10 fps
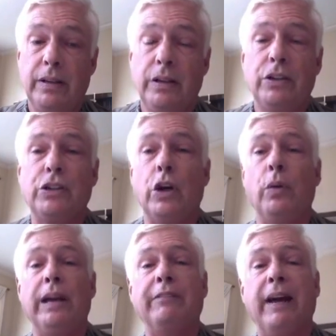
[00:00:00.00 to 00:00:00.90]

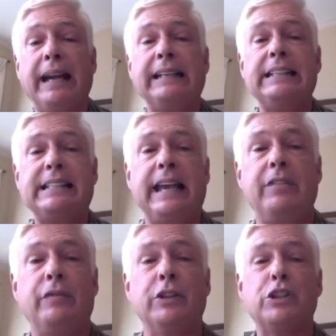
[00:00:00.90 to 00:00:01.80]
So if I can
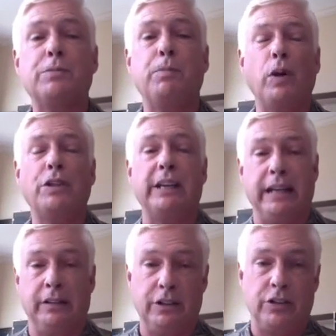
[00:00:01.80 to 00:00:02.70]
save the sports
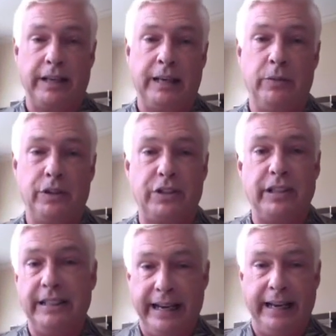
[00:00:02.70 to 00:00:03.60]
English language
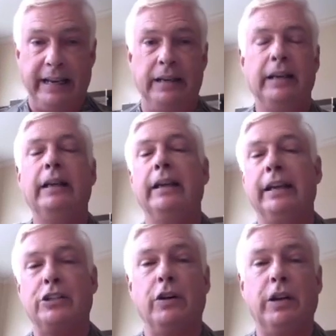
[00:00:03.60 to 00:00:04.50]
today,
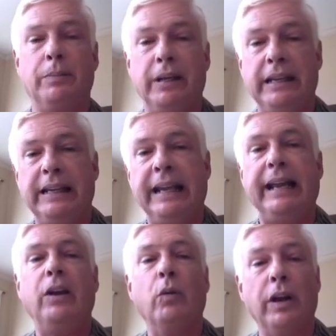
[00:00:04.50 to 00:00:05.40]
it's going to be
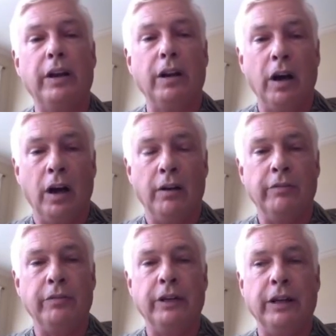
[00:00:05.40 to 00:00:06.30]
getting rid
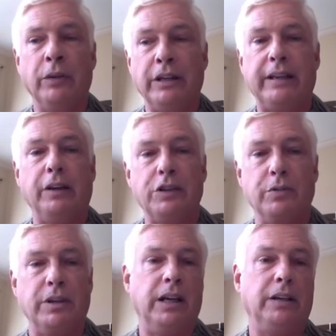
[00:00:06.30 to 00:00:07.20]
of the
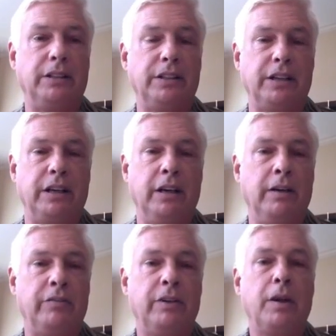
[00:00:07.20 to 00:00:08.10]
ridiculous redundancy
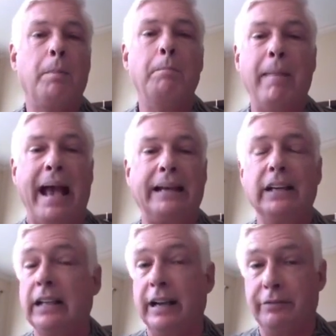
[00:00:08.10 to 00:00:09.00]
of
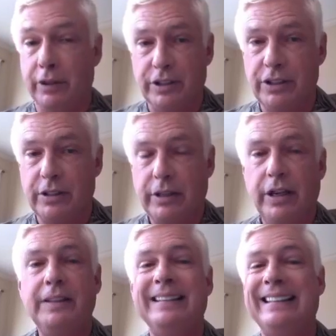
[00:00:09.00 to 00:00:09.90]
MAC conference,
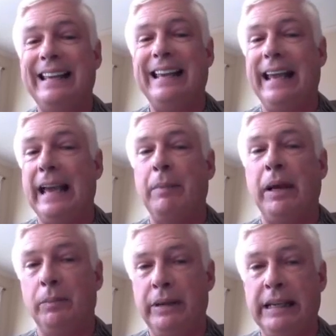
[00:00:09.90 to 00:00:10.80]
the
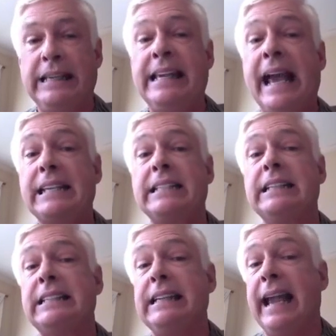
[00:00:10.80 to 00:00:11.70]
MLB. Yes,
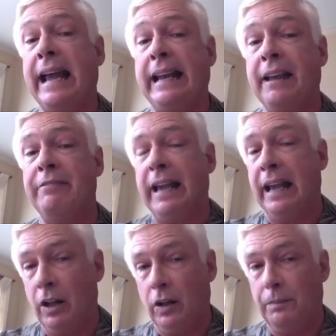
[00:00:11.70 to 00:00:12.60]
it's the
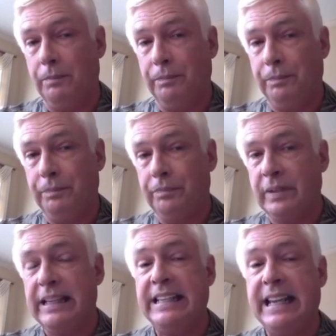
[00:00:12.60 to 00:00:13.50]
NFL.
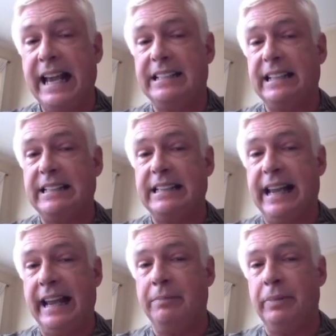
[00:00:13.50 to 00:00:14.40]
Yes, it's
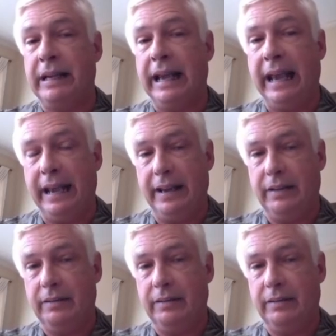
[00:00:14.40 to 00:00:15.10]
the NBA.